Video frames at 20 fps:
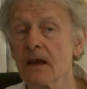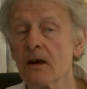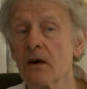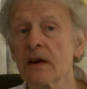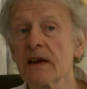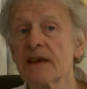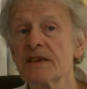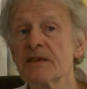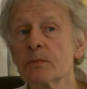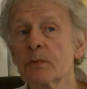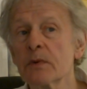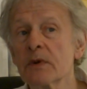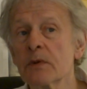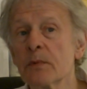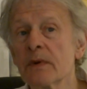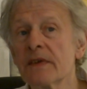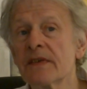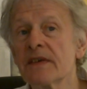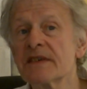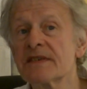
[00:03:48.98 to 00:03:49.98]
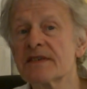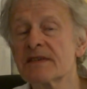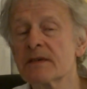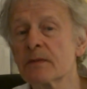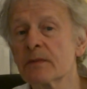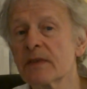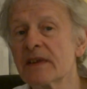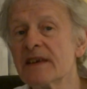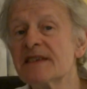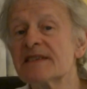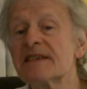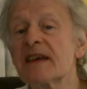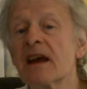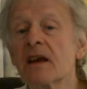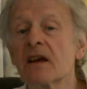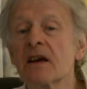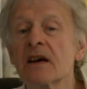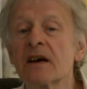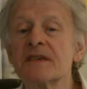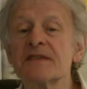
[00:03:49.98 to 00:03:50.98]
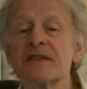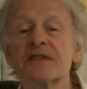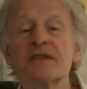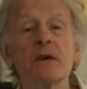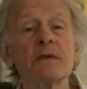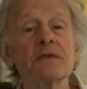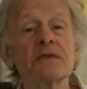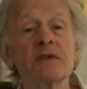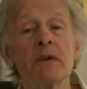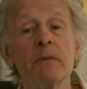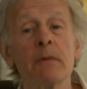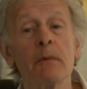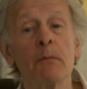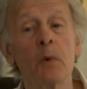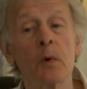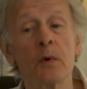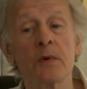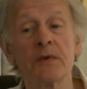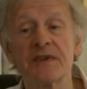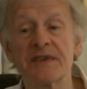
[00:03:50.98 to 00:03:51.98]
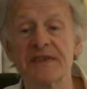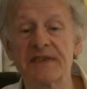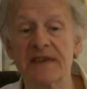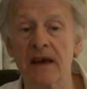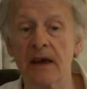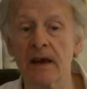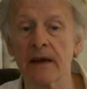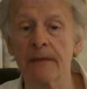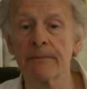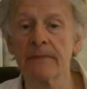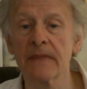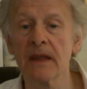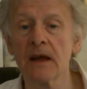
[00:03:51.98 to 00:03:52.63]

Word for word: Okay, so with, with this with these ten cards, there's always going to be more to say,